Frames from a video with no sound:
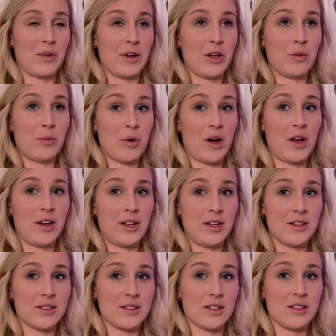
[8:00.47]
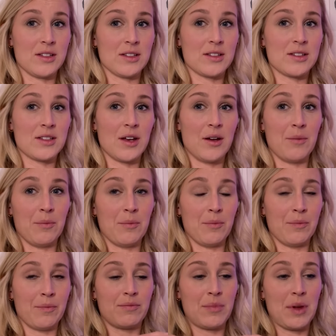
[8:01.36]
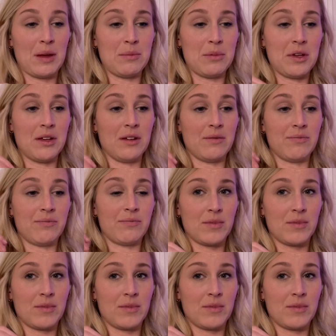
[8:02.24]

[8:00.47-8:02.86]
real body is in some baby